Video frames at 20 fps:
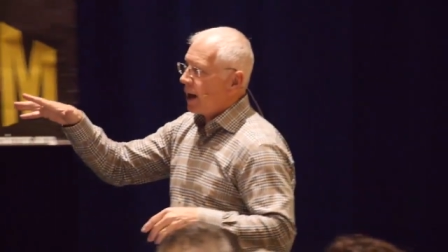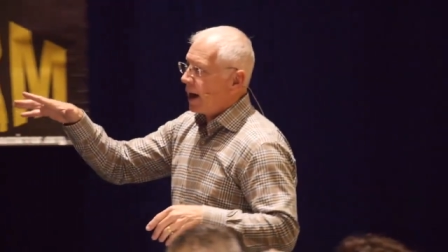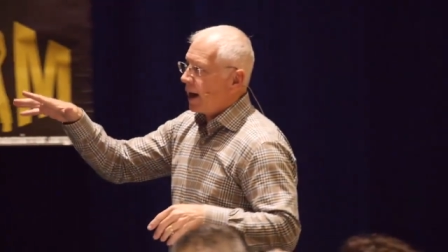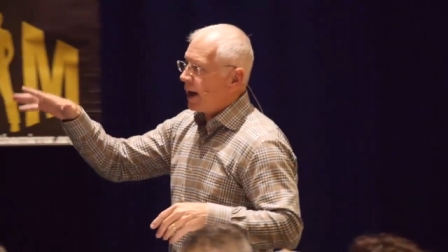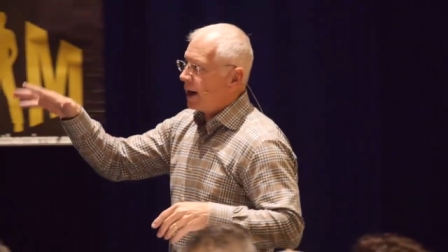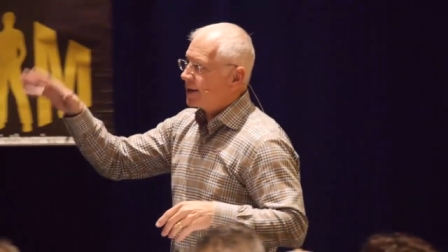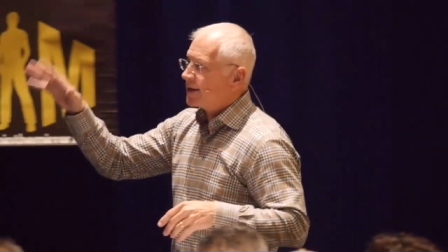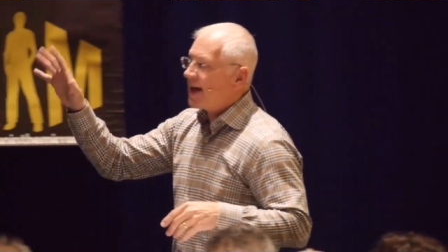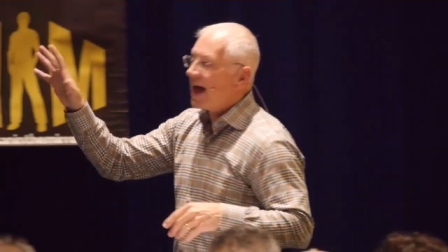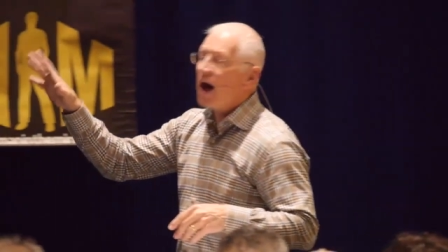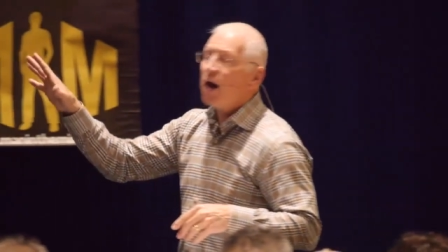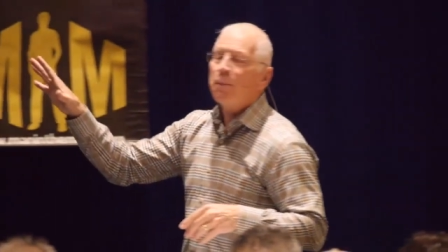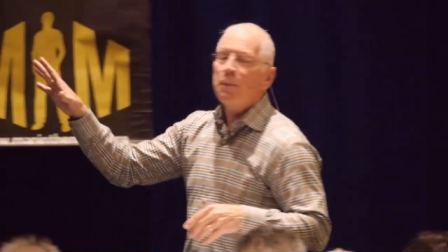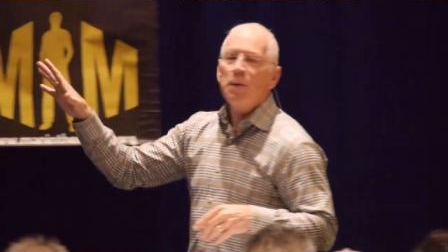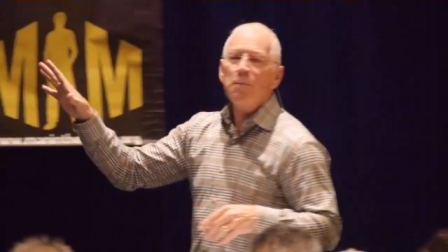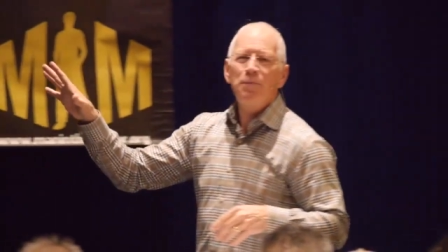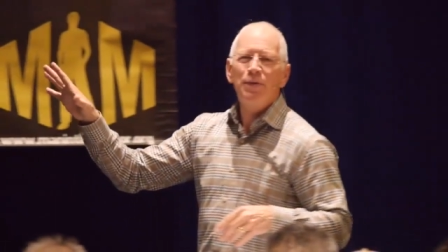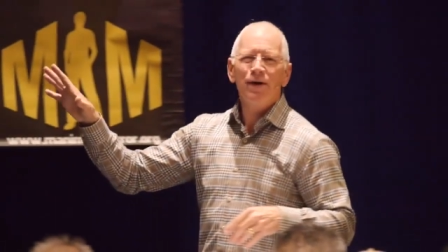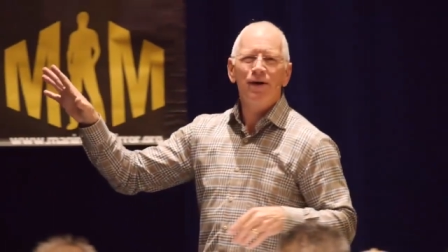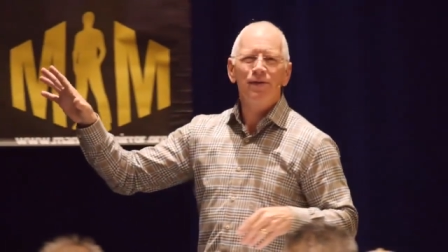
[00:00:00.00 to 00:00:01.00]
uh, to help
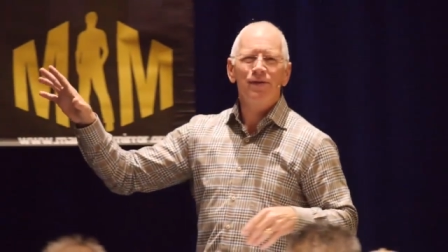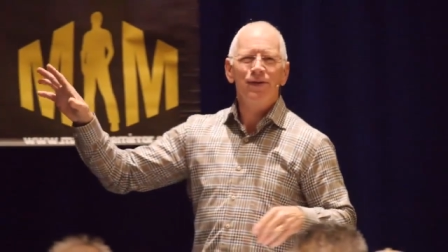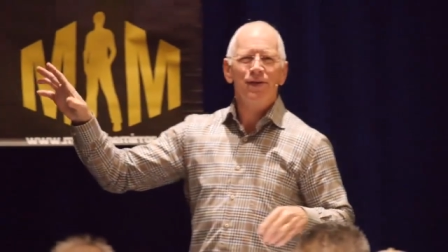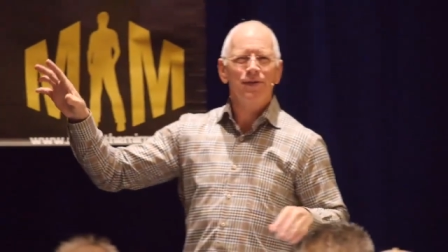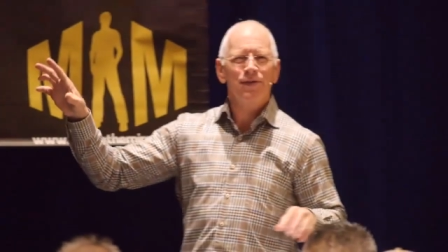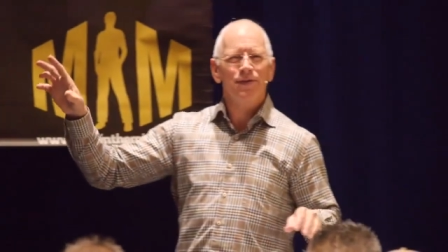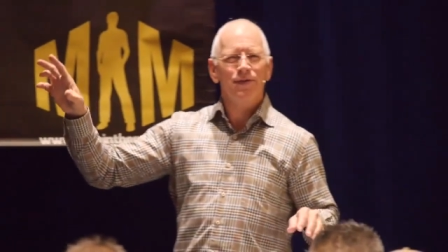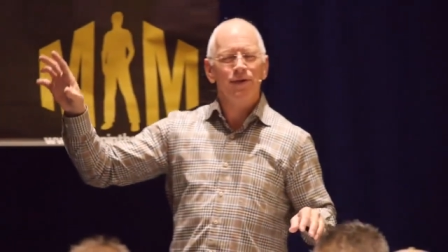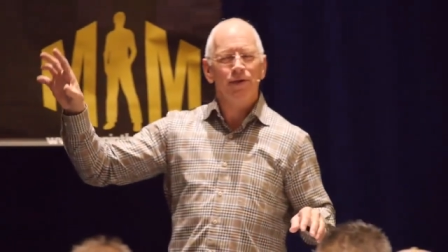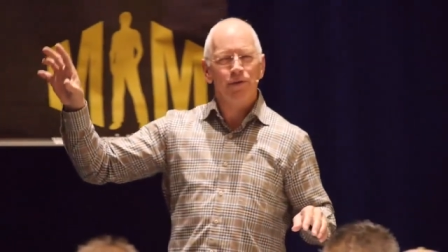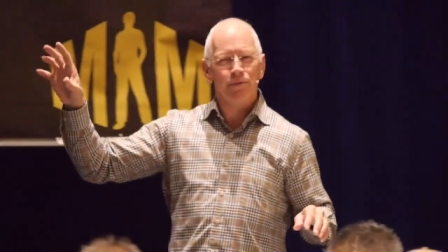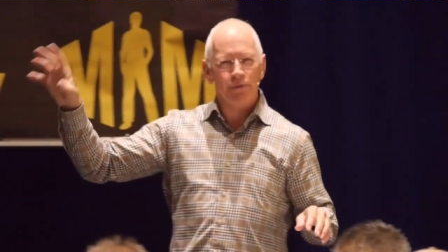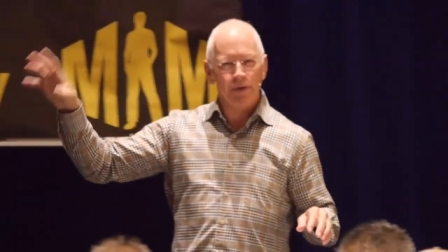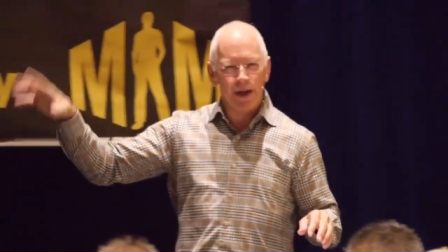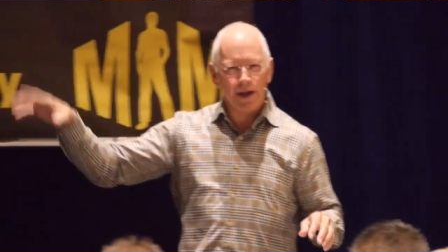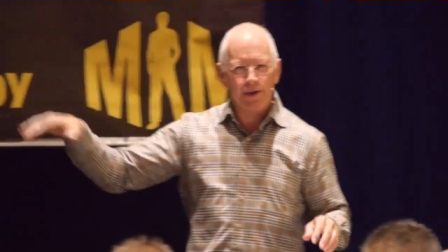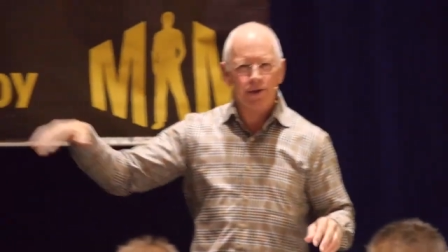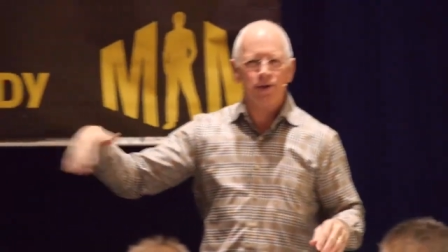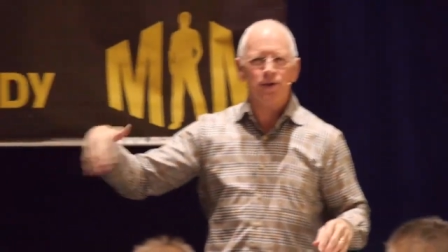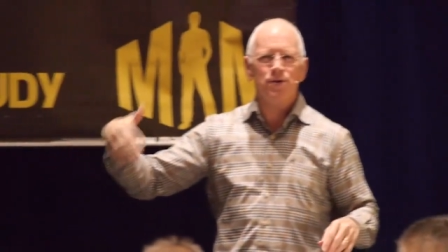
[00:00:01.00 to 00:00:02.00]
him build this, this
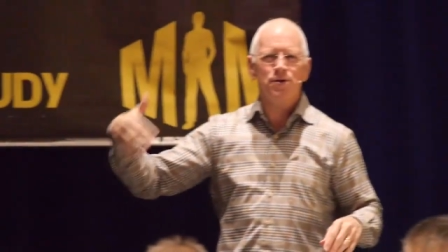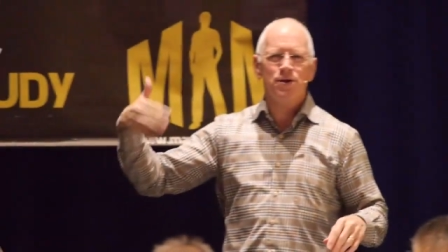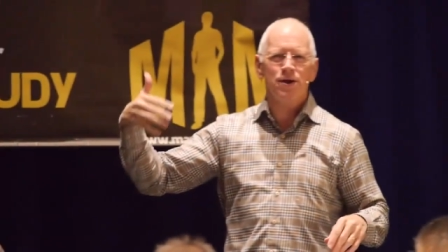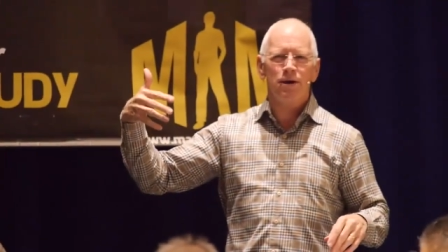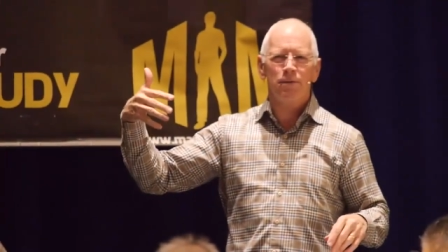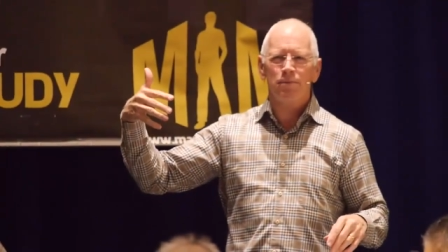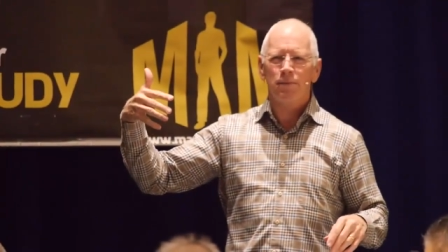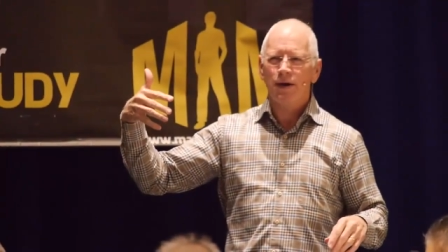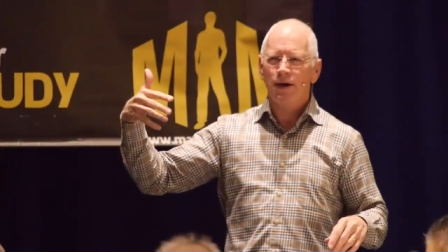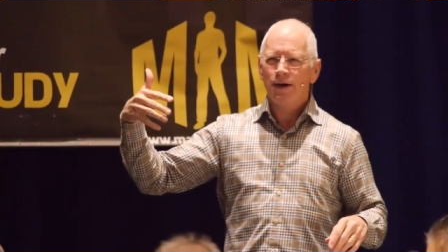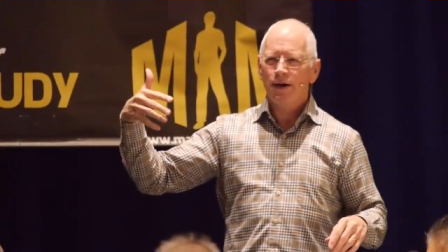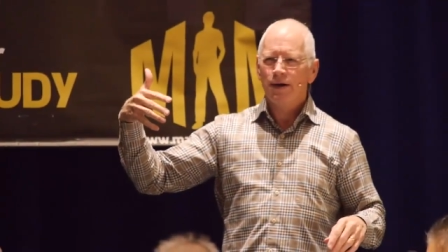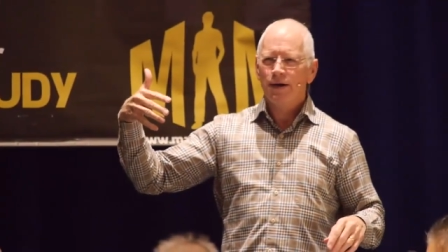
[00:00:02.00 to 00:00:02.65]
relationship,